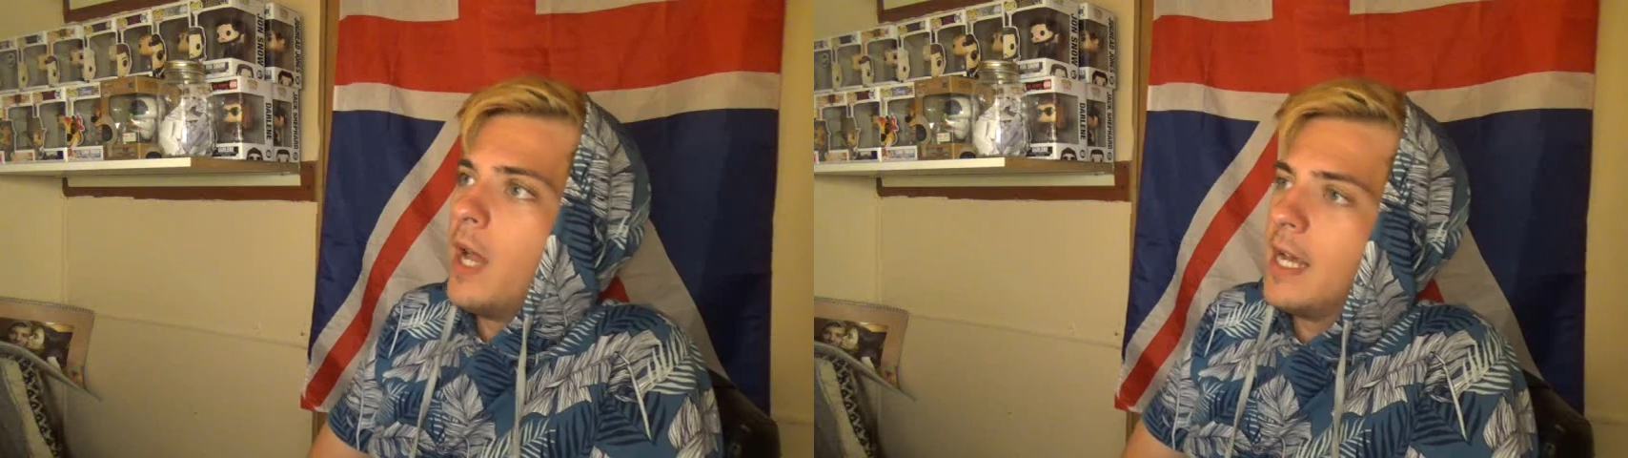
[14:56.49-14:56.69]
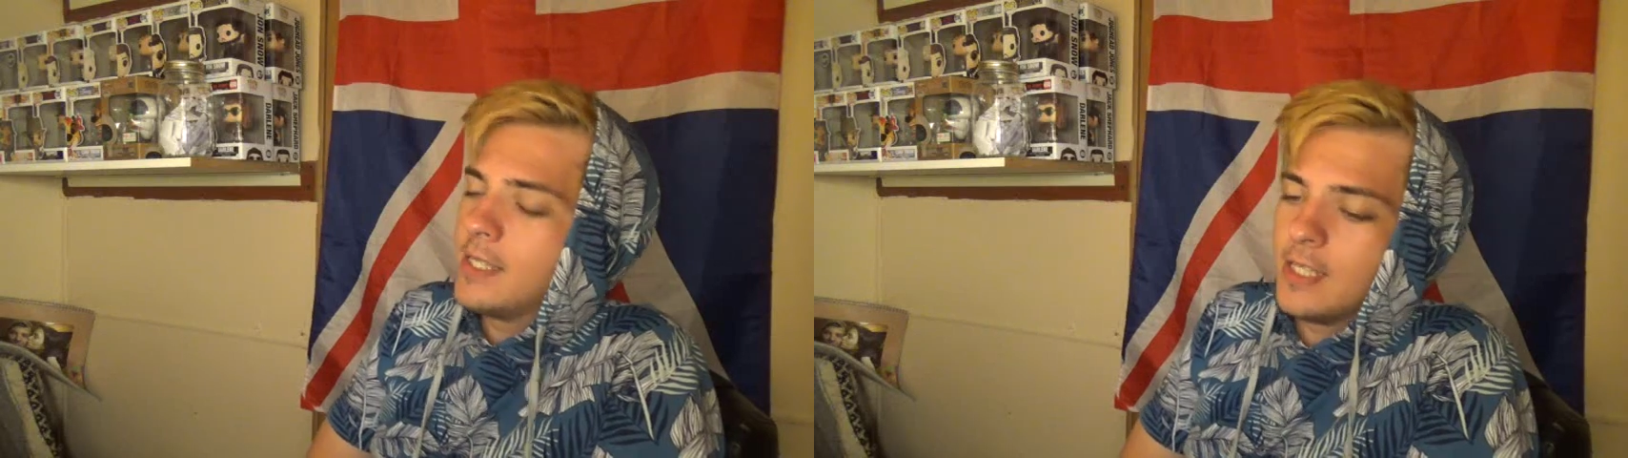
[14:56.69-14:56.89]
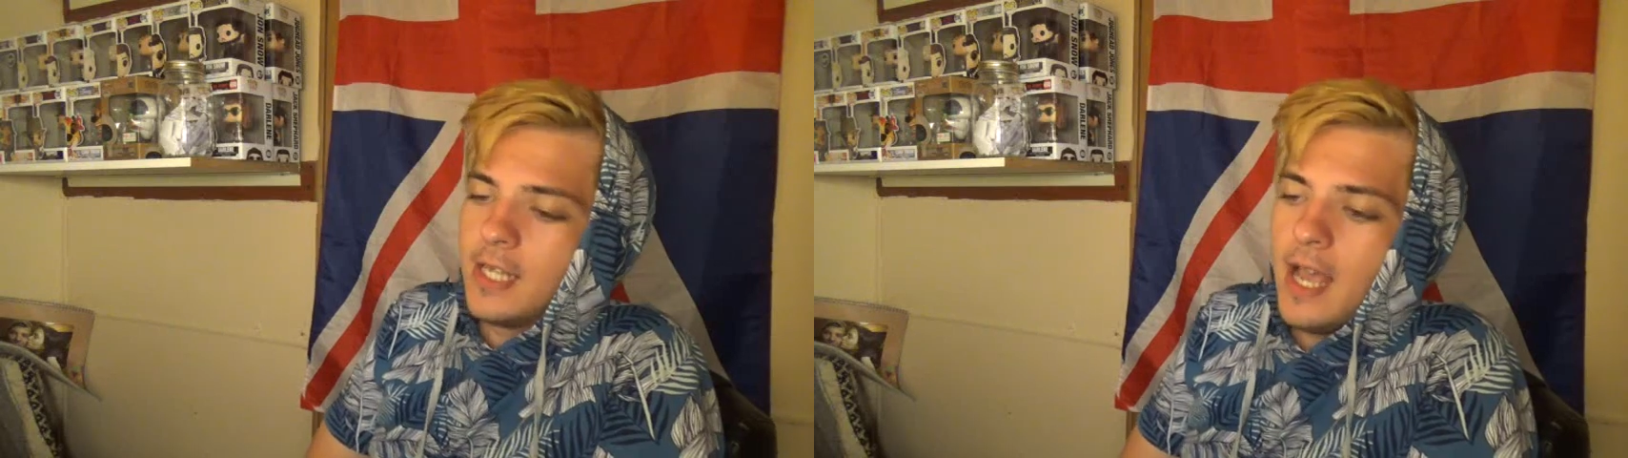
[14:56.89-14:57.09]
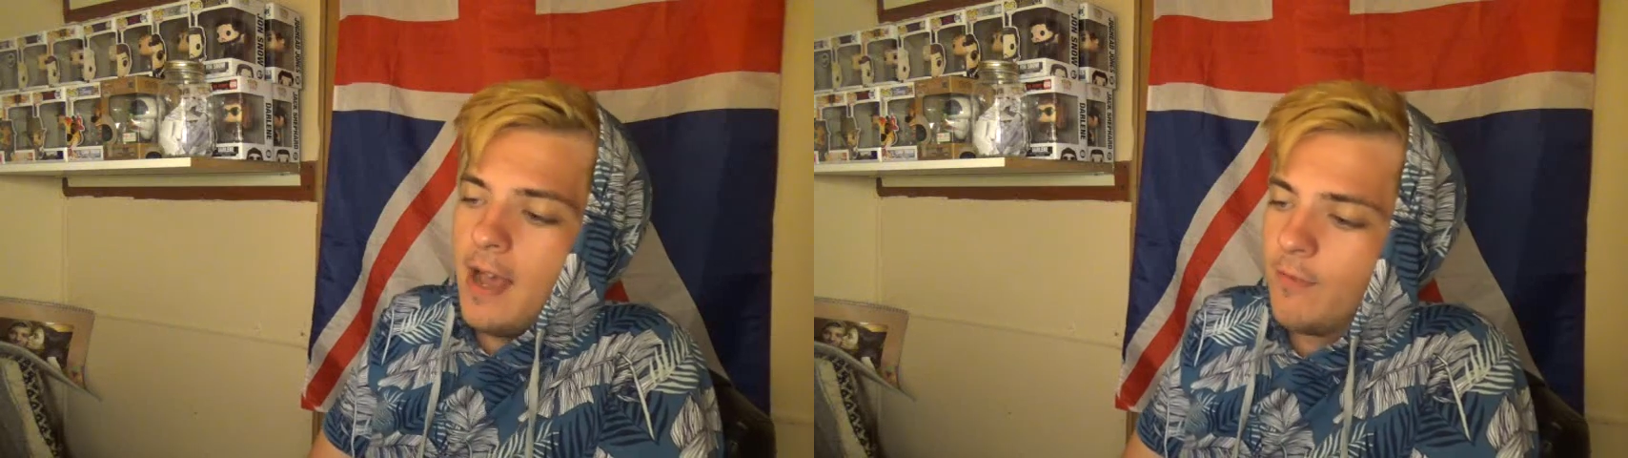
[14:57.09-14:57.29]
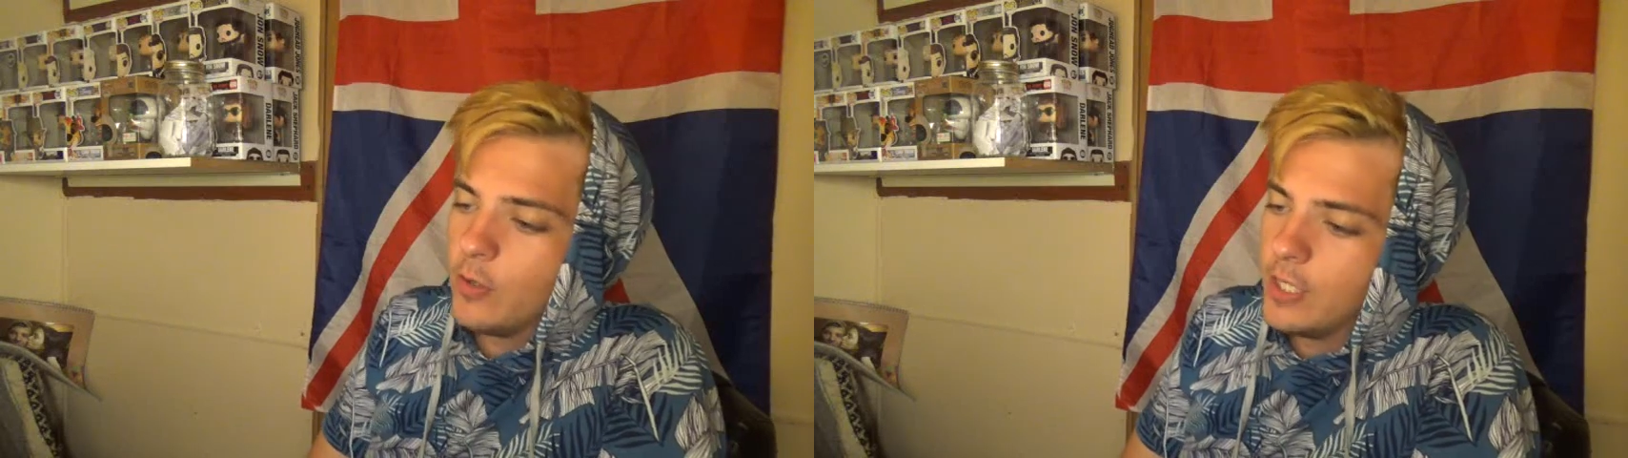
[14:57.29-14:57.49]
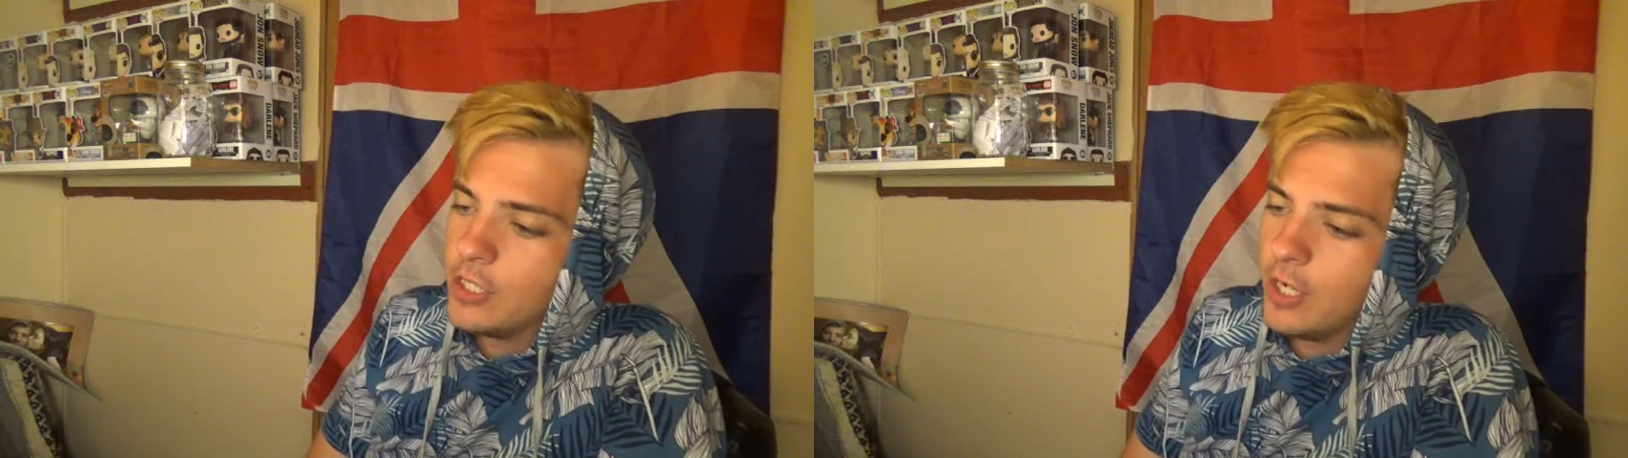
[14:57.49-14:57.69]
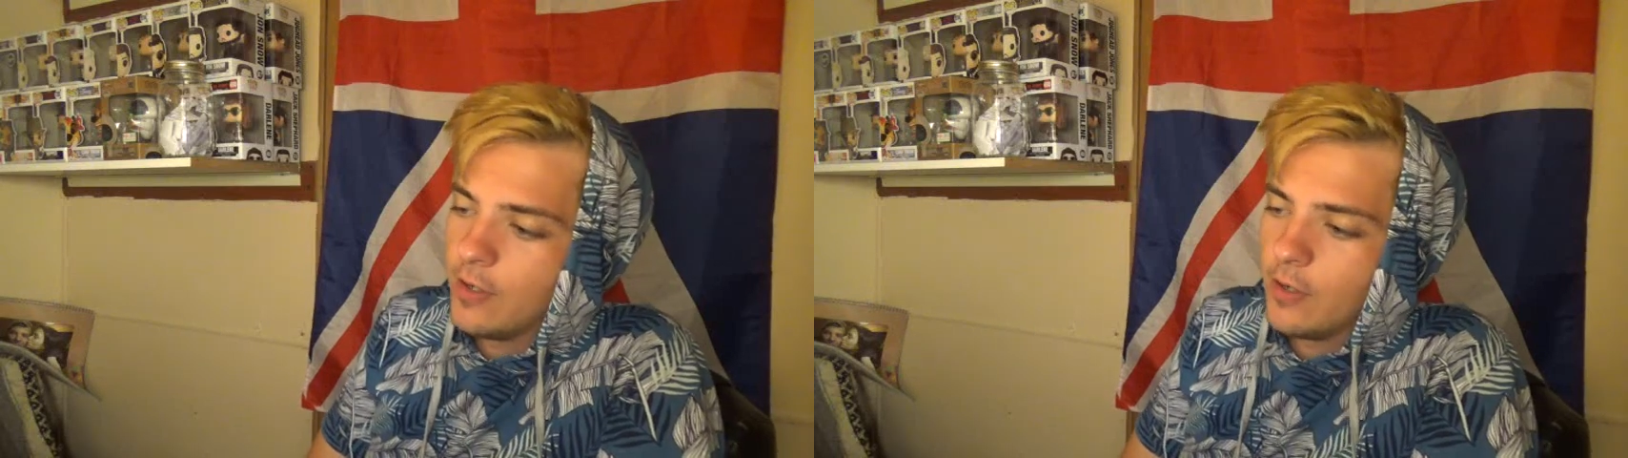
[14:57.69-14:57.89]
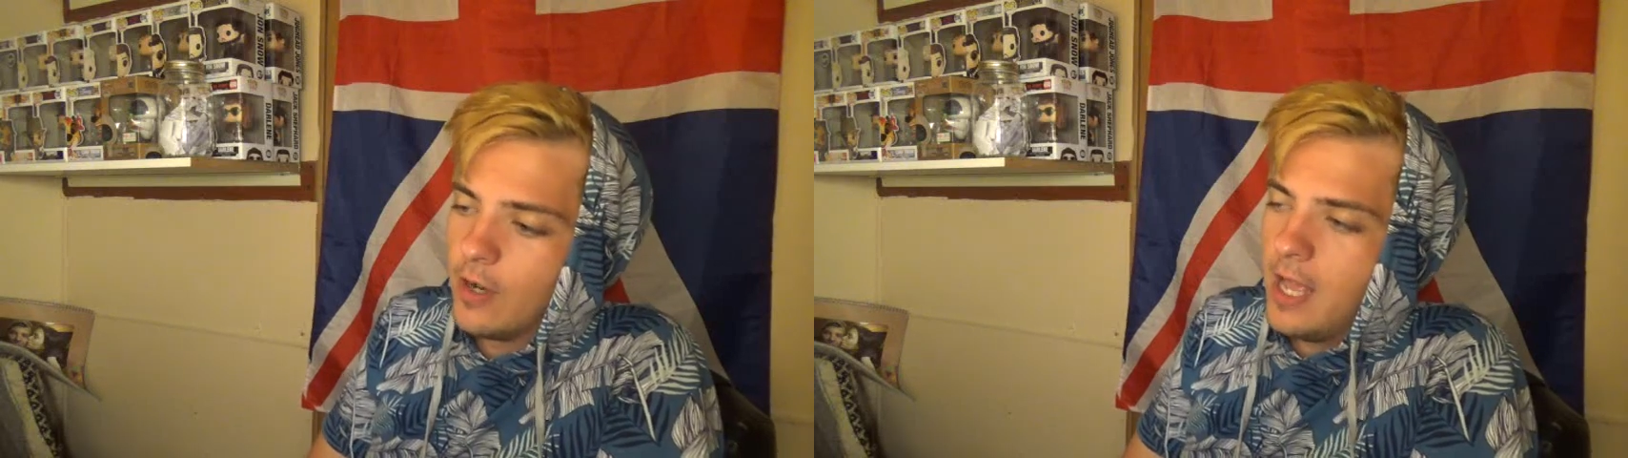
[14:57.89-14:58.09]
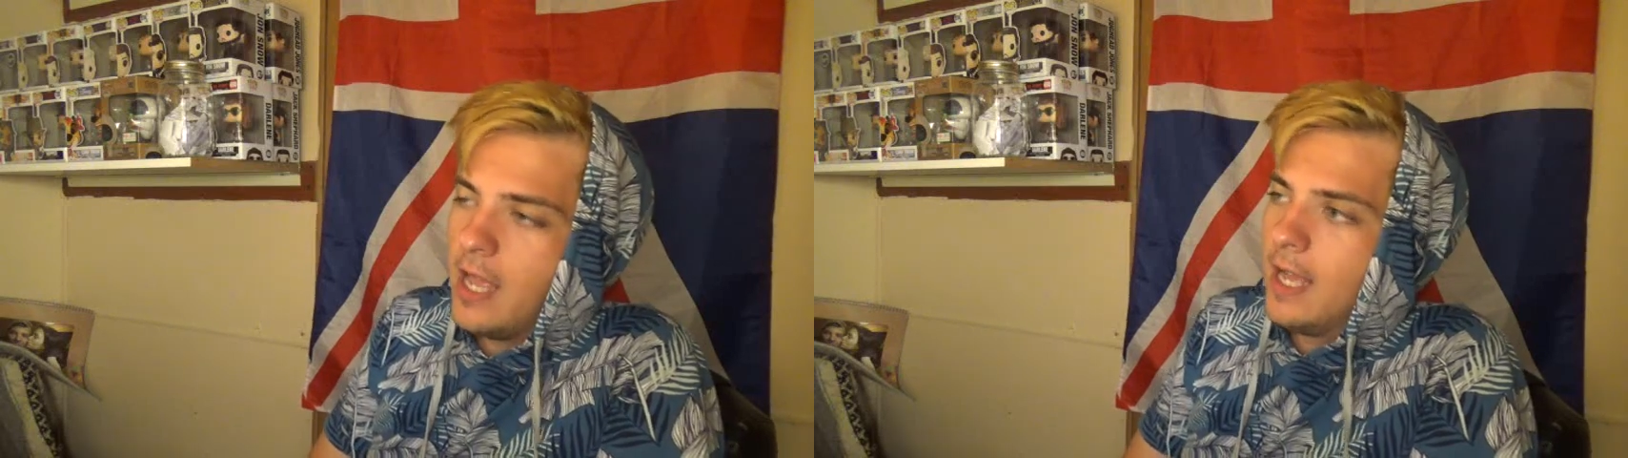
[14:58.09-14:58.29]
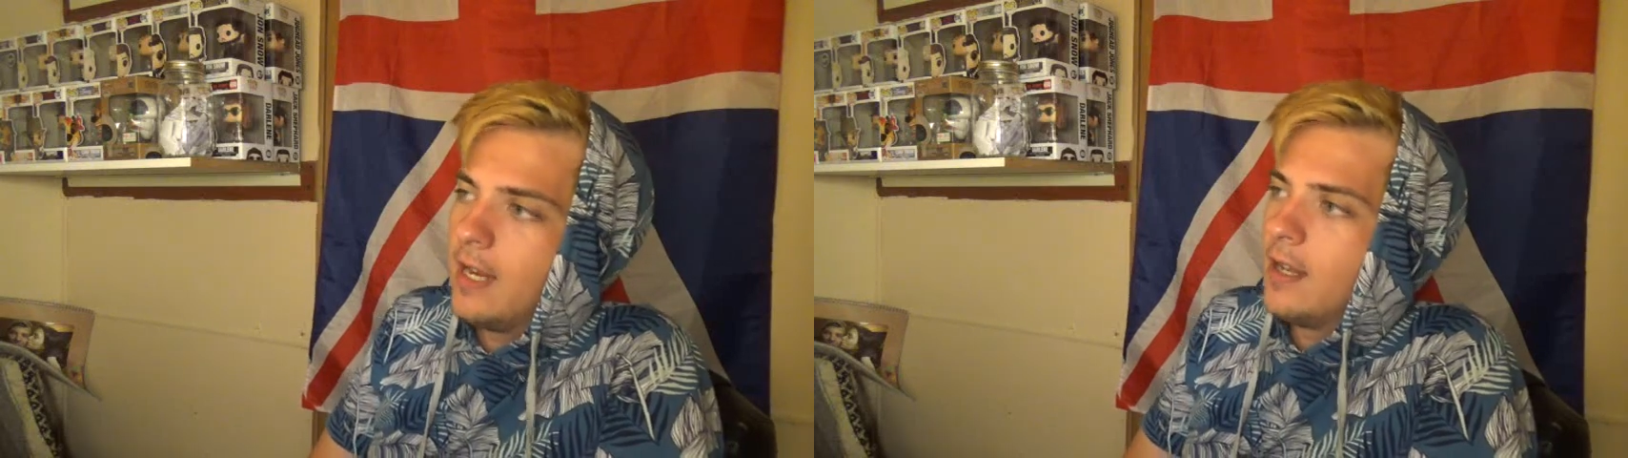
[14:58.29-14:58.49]
nicely after each other,
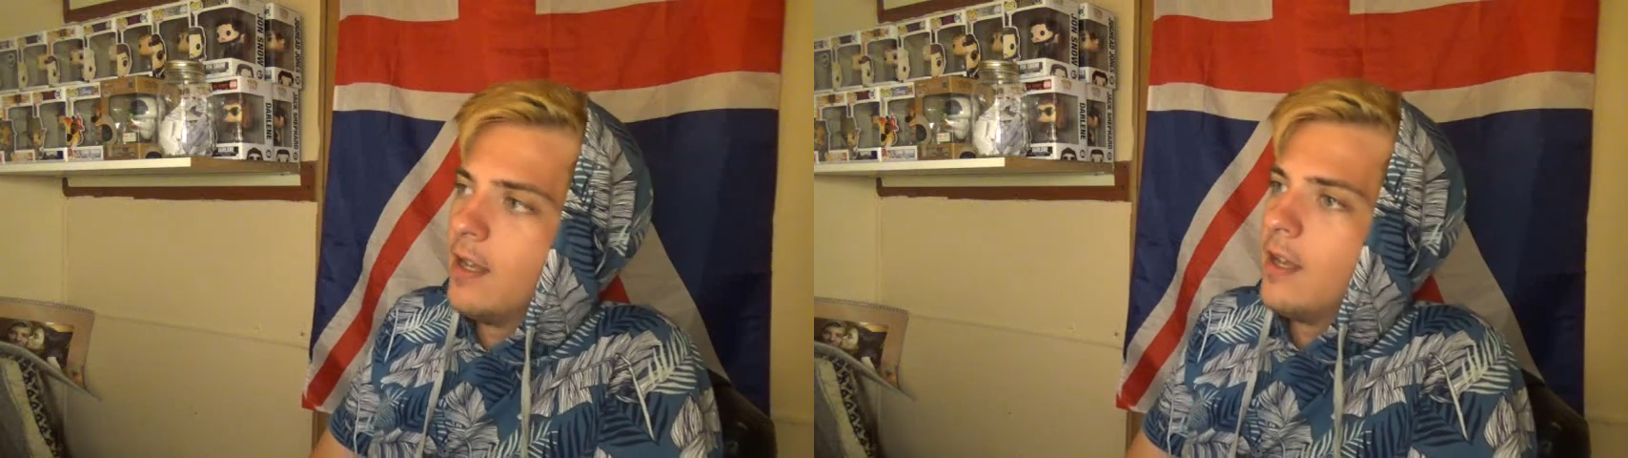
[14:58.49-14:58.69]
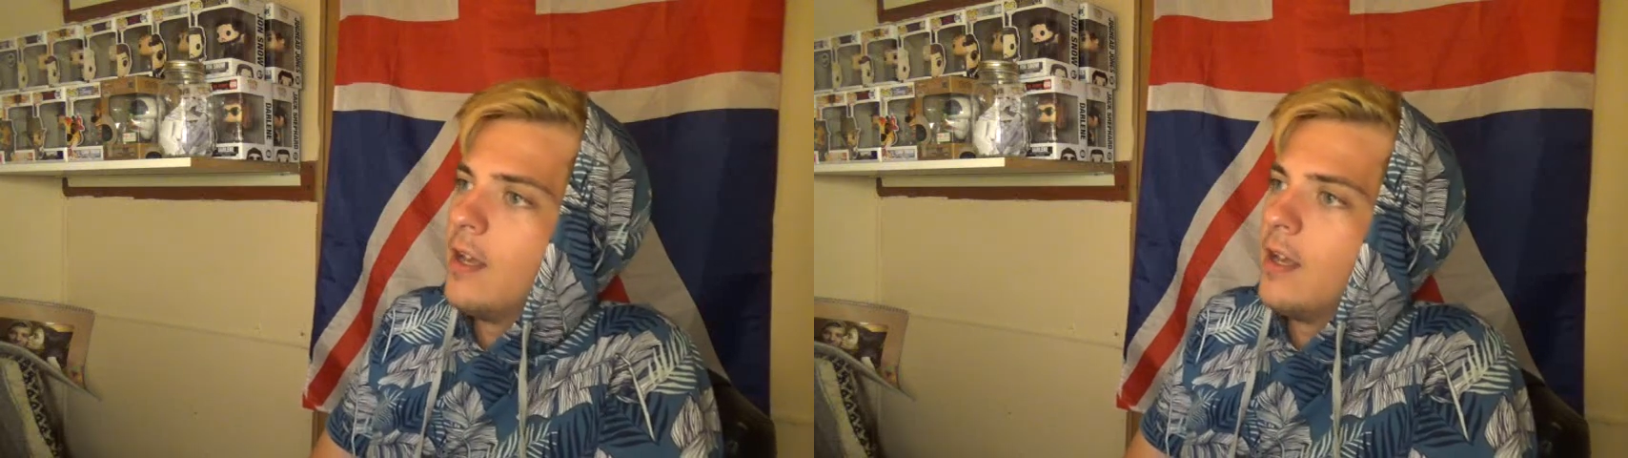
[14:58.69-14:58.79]
and